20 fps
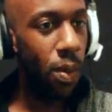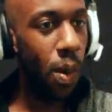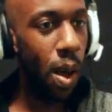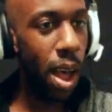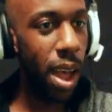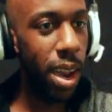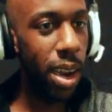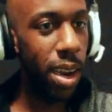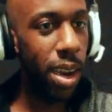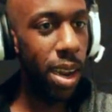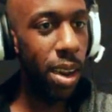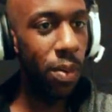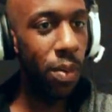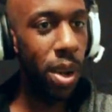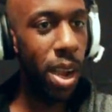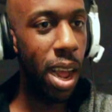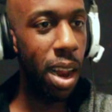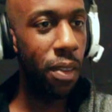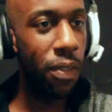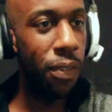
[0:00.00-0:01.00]
what? And
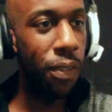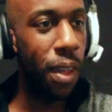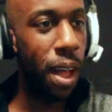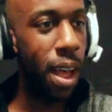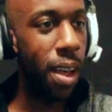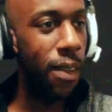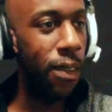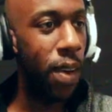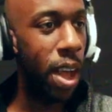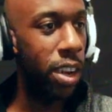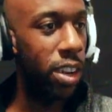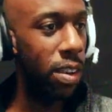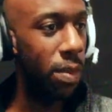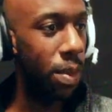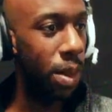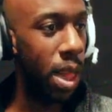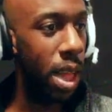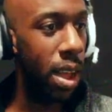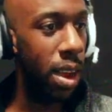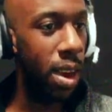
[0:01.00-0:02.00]
we got a flying
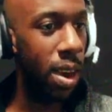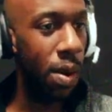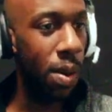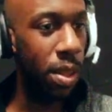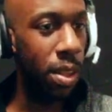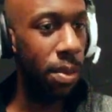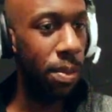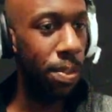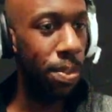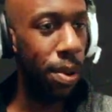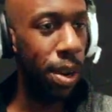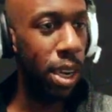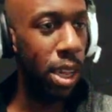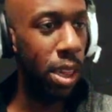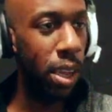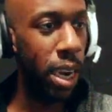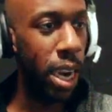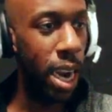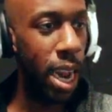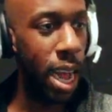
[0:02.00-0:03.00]
vegetable out here with some pretty
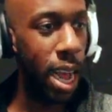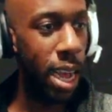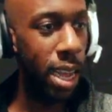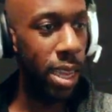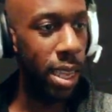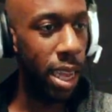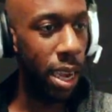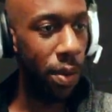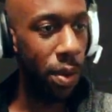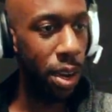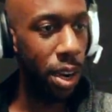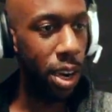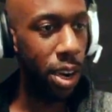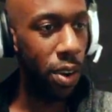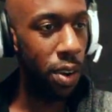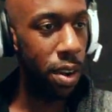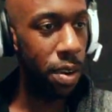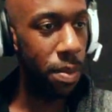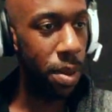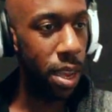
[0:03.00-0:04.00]
looking eyes. Like, what are you
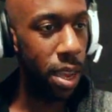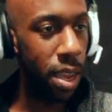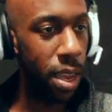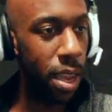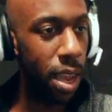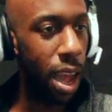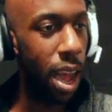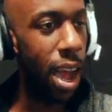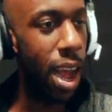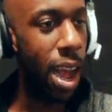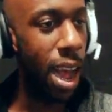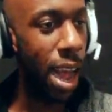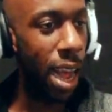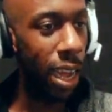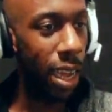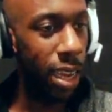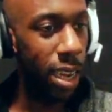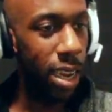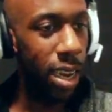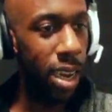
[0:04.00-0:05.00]
doing, D? Ah!
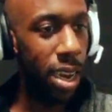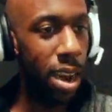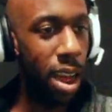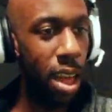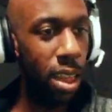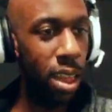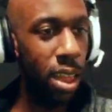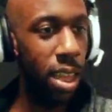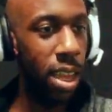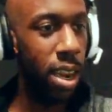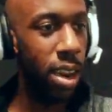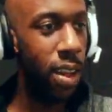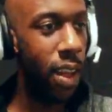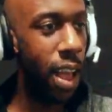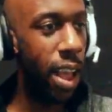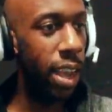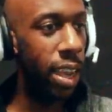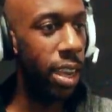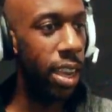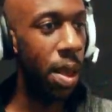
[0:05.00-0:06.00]
Nothing!
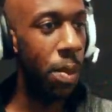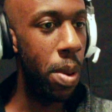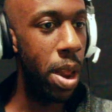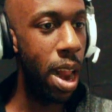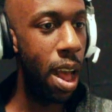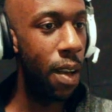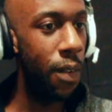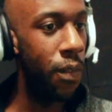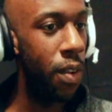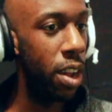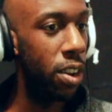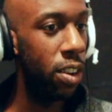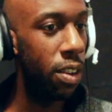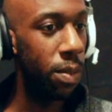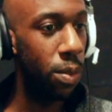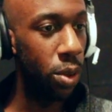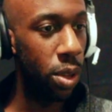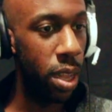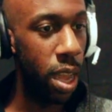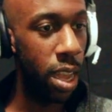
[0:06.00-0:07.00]
Give me that
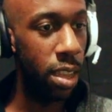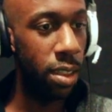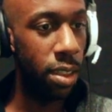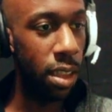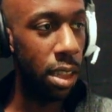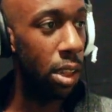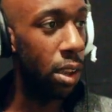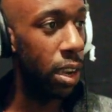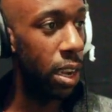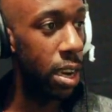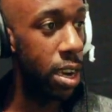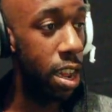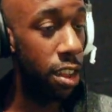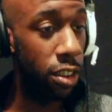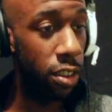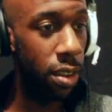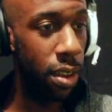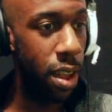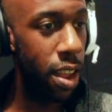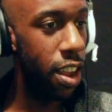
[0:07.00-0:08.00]
vegetable tasty
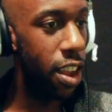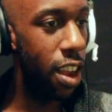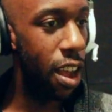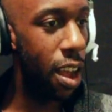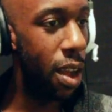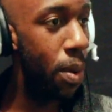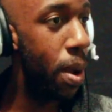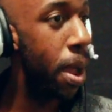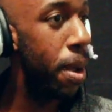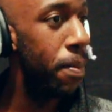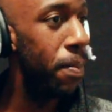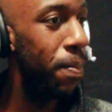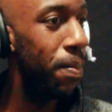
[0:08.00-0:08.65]
lookingness. Alright.